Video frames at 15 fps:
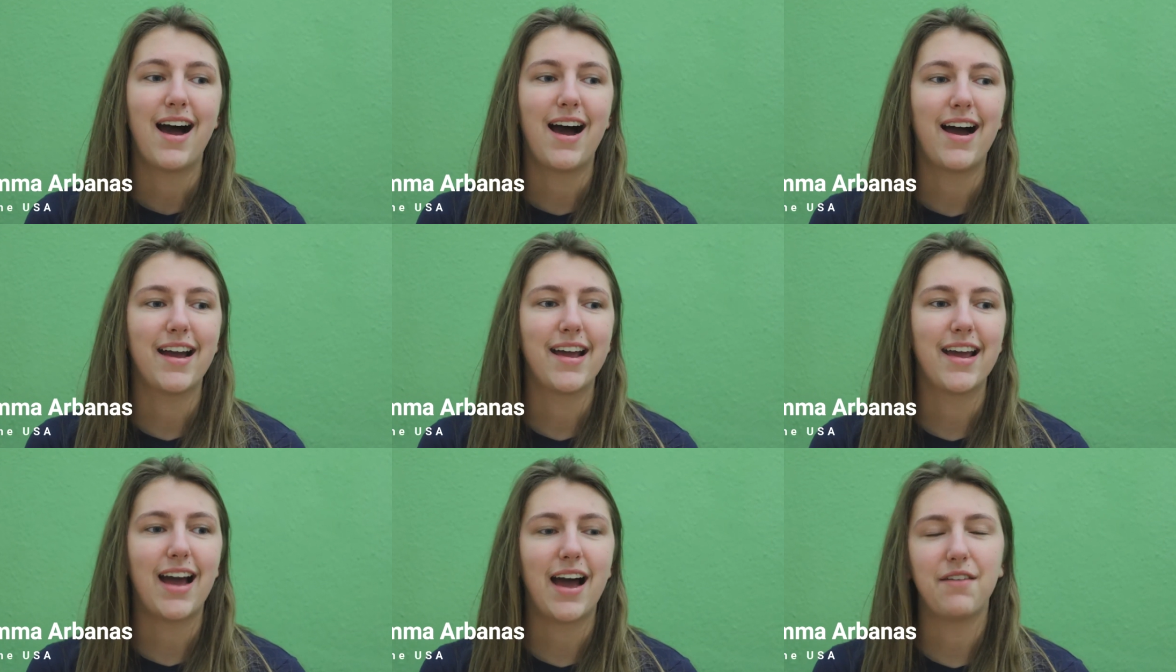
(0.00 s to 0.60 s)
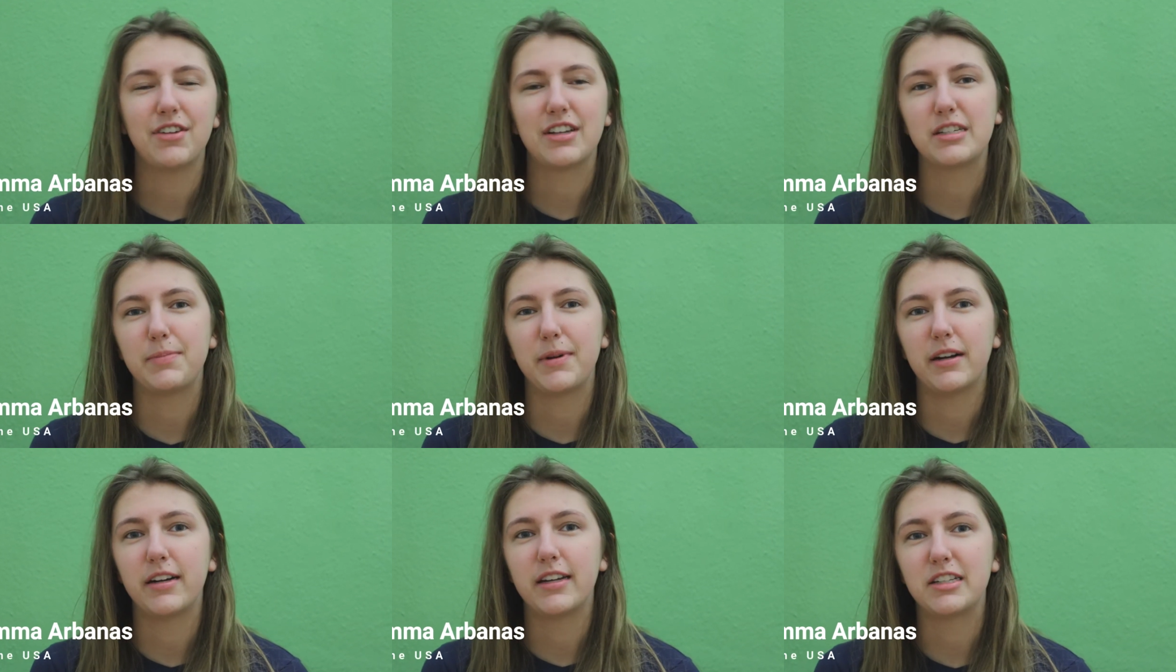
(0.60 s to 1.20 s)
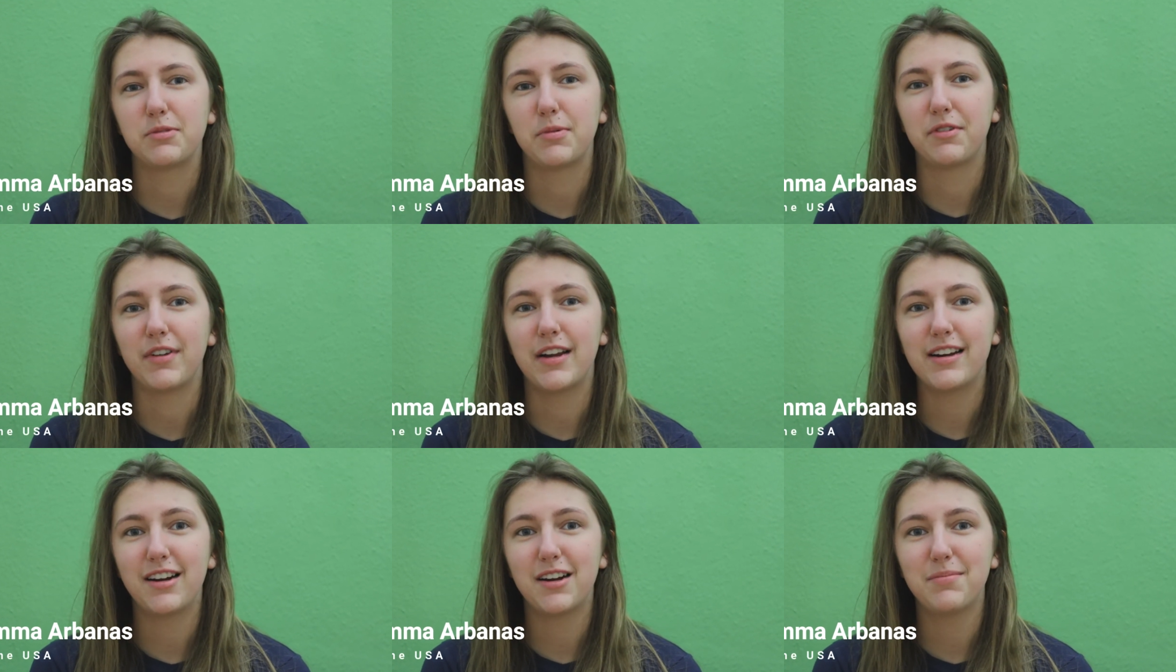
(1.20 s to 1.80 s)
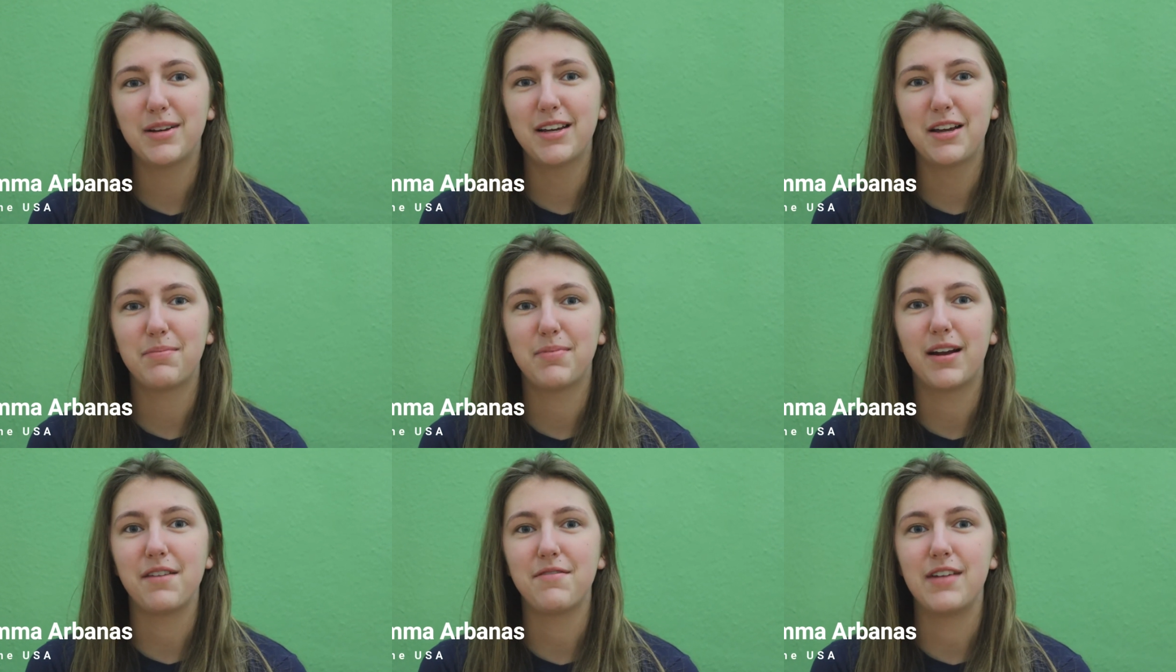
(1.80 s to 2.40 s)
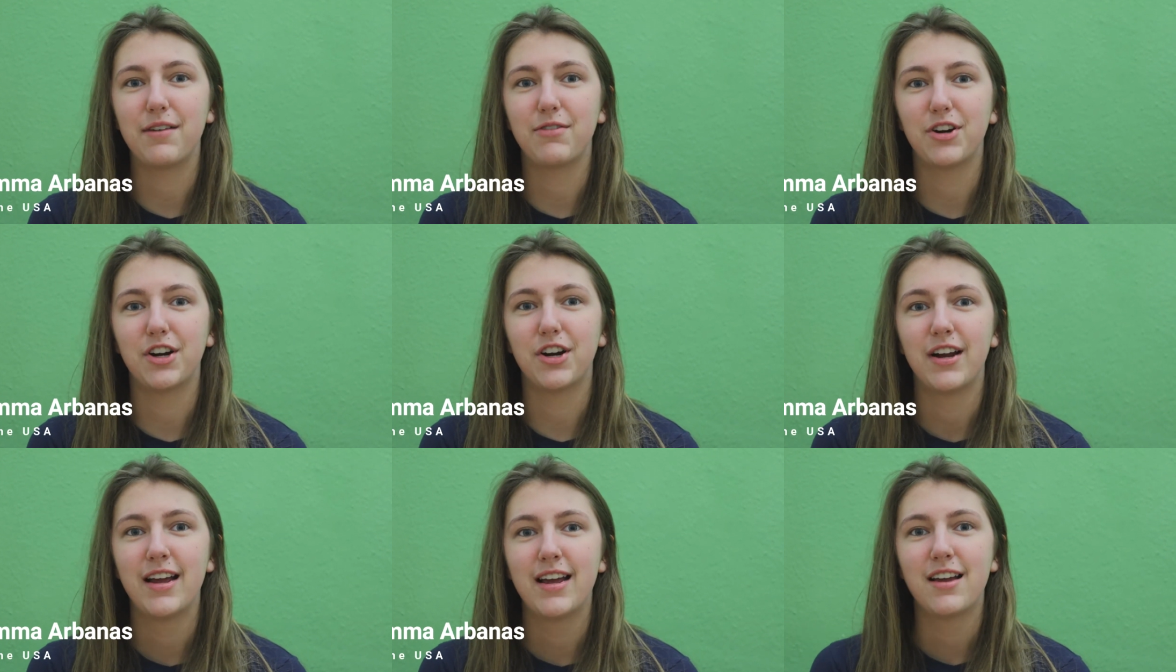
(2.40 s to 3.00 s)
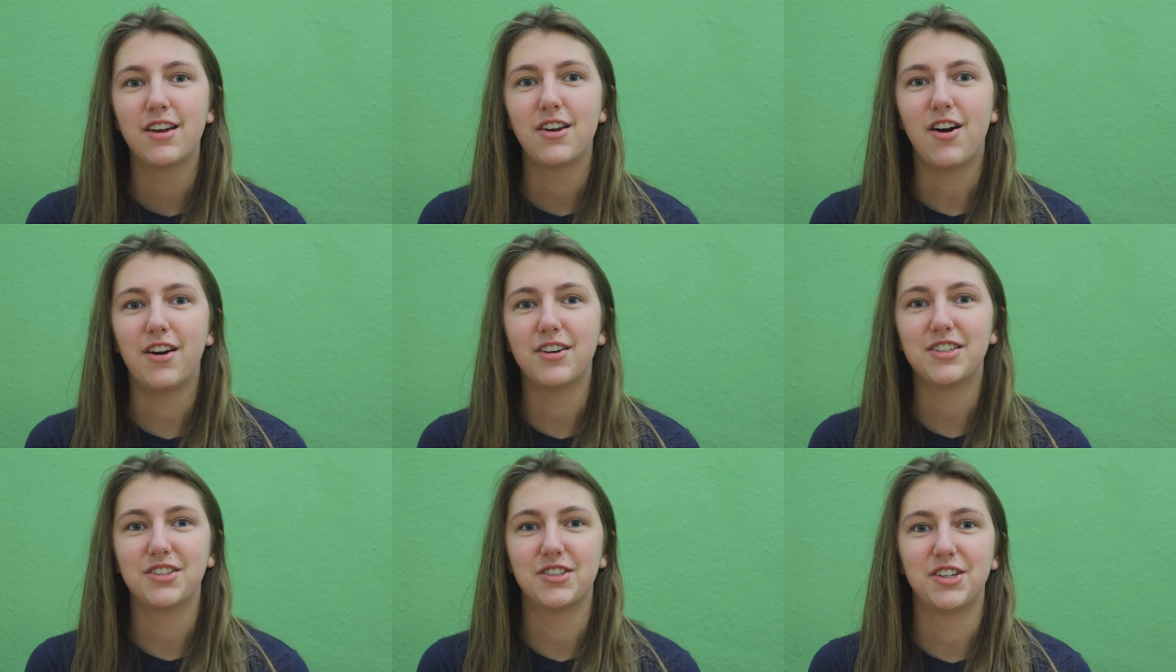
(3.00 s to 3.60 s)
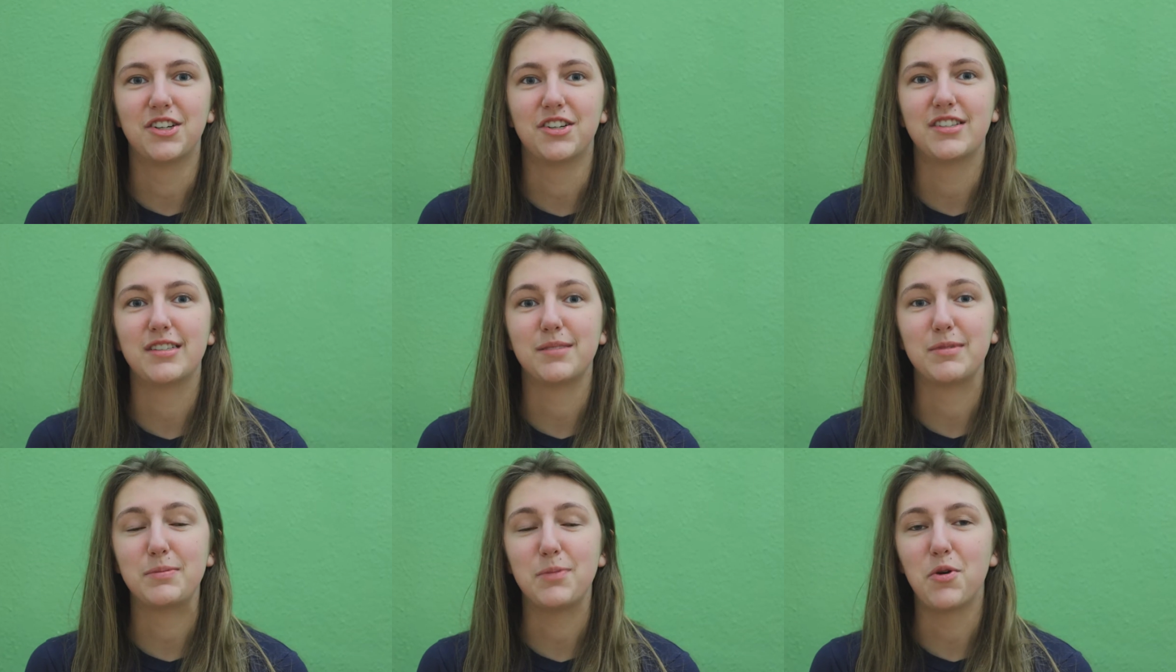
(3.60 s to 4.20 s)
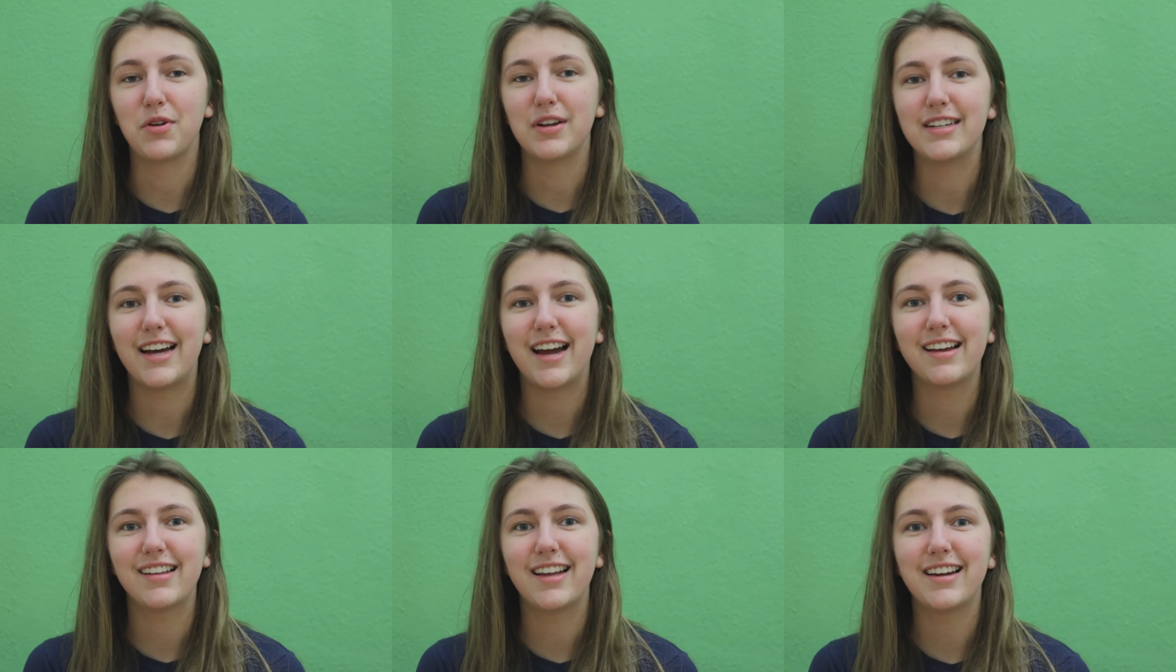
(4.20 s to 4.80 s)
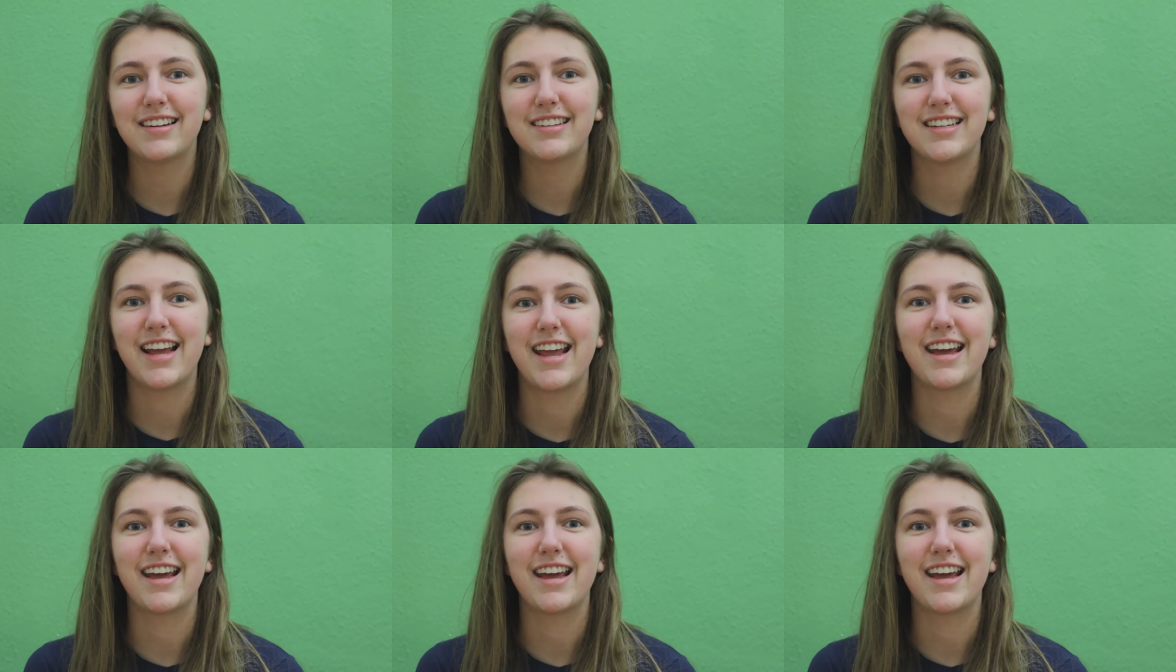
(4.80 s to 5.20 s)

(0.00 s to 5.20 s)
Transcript: I have experience with written Arabic, but I've never gone to learn some spoken dialect,